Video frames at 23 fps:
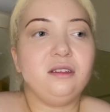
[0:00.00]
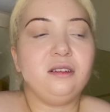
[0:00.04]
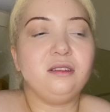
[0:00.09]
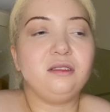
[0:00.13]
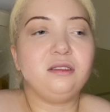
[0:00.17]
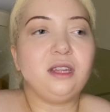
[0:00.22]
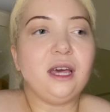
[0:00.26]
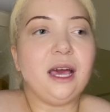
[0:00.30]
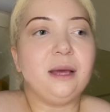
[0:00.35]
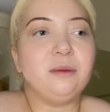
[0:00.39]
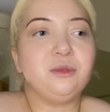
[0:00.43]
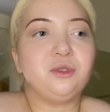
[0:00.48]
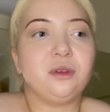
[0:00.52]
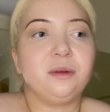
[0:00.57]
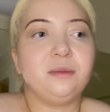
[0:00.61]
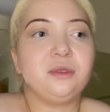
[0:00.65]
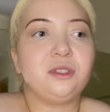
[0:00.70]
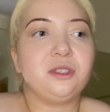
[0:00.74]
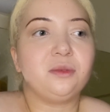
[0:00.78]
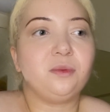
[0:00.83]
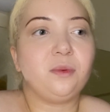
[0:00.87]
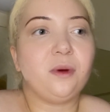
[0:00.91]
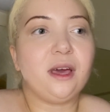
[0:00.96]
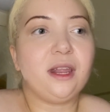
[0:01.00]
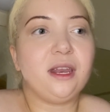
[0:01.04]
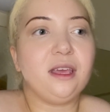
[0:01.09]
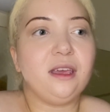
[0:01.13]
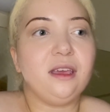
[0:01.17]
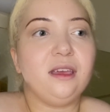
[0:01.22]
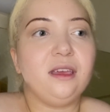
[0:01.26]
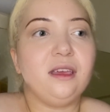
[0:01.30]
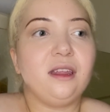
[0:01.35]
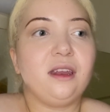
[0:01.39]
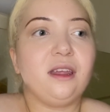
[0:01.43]
times where I'm
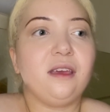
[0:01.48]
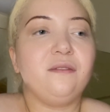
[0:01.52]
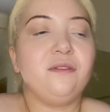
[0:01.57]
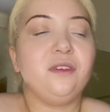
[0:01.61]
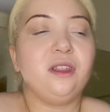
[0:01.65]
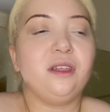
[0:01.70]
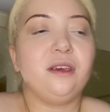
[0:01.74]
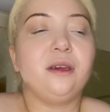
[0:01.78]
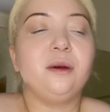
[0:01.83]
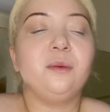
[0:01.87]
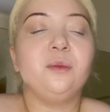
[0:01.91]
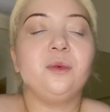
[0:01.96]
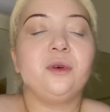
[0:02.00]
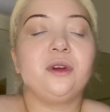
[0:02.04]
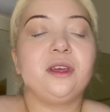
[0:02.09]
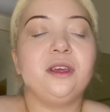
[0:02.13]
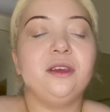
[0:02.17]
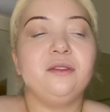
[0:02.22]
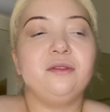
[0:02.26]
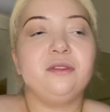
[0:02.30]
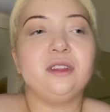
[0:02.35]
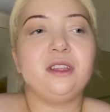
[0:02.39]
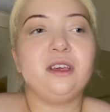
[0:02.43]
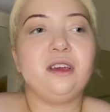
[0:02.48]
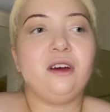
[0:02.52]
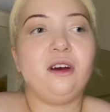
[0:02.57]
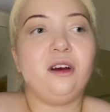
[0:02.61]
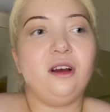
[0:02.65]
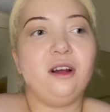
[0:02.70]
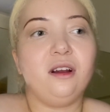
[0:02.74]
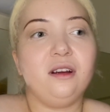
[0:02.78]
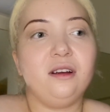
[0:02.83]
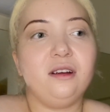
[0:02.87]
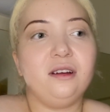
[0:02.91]
sweating and I feel like I'm working really
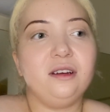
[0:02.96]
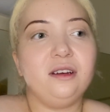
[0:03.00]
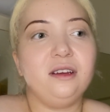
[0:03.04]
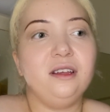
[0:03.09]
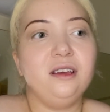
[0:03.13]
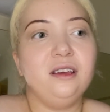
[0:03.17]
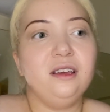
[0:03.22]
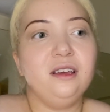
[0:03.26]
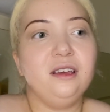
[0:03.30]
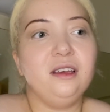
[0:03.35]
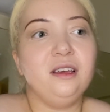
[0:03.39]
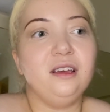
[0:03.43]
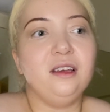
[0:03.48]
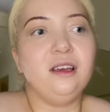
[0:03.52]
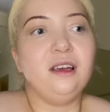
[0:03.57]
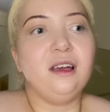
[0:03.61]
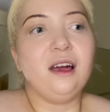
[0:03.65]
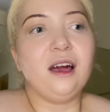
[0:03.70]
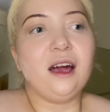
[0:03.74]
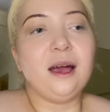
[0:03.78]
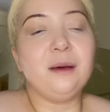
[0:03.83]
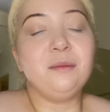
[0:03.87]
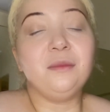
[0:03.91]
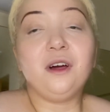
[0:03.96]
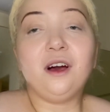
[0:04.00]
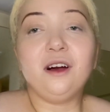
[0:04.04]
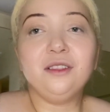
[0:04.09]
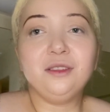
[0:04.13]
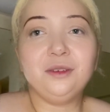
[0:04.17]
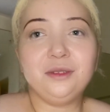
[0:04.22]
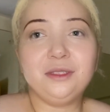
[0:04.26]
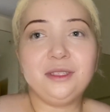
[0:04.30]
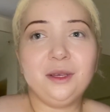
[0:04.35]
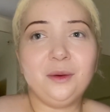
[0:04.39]
hard, I'm not
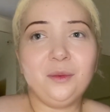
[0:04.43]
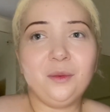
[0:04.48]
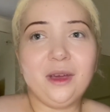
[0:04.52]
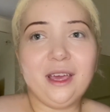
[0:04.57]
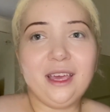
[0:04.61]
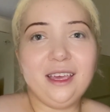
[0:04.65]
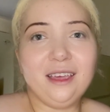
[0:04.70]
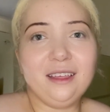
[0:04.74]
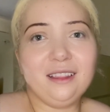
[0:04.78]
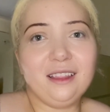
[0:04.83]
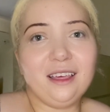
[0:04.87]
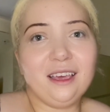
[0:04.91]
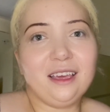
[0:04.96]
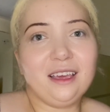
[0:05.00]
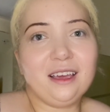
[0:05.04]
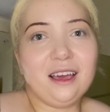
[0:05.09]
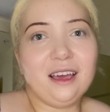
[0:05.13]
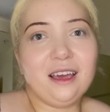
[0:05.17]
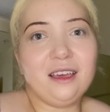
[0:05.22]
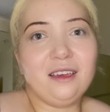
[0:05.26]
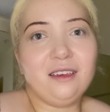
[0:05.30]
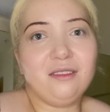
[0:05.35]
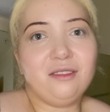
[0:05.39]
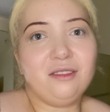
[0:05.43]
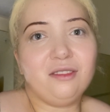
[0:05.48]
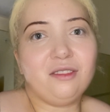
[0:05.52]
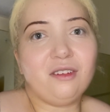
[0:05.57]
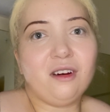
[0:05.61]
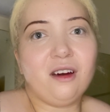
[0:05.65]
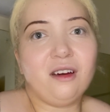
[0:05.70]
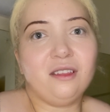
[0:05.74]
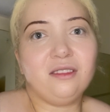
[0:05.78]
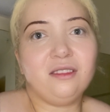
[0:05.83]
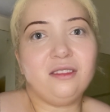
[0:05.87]
losing weight like I
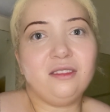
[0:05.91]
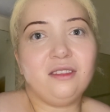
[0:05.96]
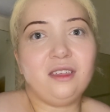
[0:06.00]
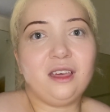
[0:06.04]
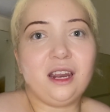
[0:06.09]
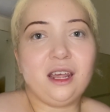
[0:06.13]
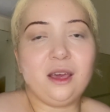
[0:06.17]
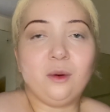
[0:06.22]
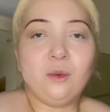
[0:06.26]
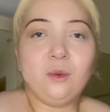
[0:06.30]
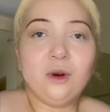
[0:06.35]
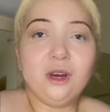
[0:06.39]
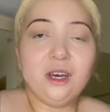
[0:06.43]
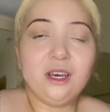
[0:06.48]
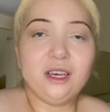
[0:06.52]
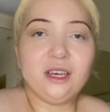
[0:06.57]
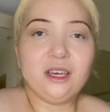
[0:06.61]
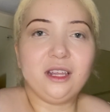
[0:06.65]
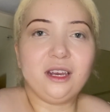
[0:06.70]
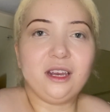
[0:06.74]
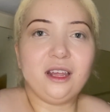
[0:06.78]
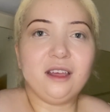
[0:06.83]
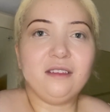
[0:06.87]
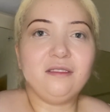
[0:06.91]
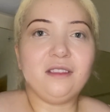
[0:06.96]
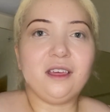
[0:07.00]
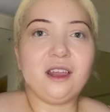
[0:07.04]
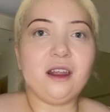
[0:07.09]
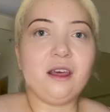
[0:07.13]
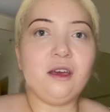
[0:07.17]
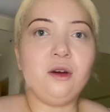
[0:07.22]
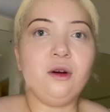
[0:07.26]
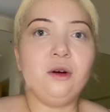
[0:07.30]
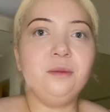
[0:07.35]
thought that I would and that
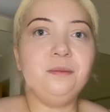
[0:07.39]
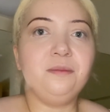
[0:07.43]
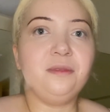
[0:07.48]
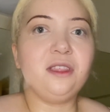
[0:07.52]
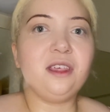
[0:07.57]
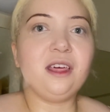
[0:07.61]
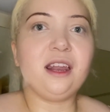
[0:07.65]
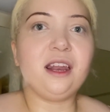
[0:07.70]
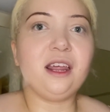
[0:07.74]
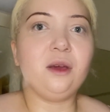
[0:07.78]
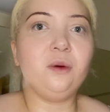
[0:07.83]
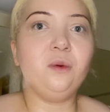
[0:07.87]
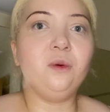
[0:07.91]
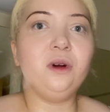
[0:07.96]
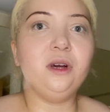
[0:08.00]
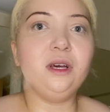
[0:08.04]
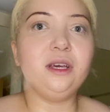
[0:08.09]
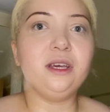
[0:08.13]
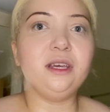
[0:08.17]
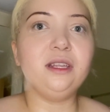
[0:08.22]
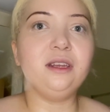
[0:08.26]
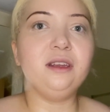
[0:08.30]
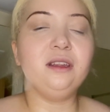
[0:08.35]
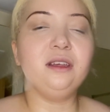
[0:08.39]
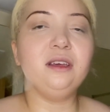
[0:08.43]
I hoped that I would.